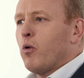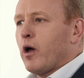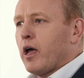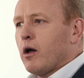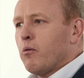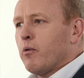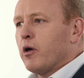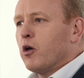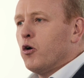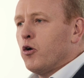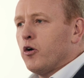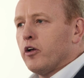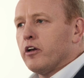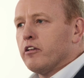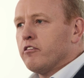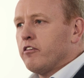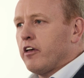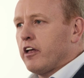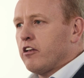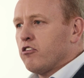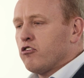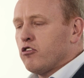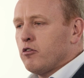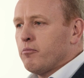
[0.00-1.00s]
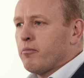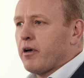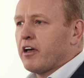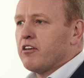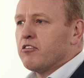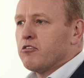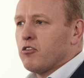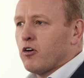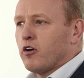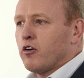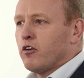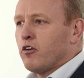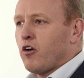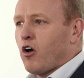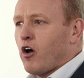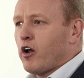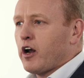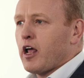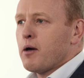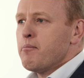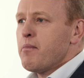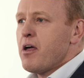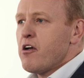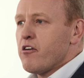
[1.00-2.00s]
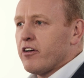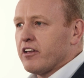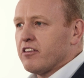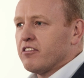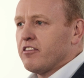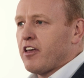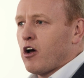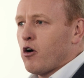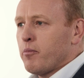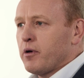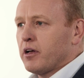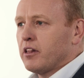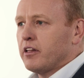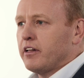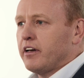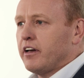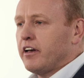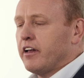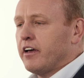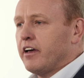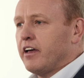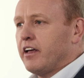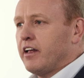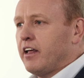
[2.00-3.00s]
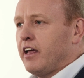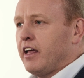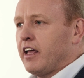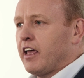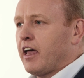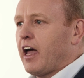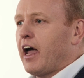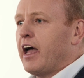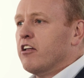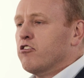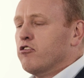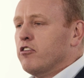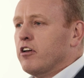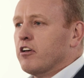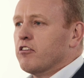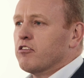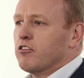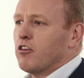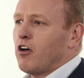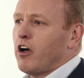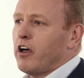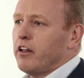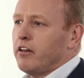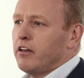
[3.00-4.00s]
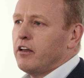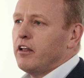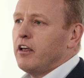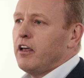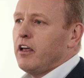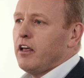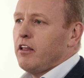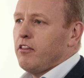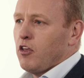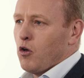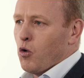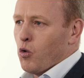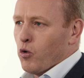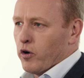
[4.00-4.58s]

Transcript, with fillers: where we earn attention based on, on our merits, our ability to engage and excite the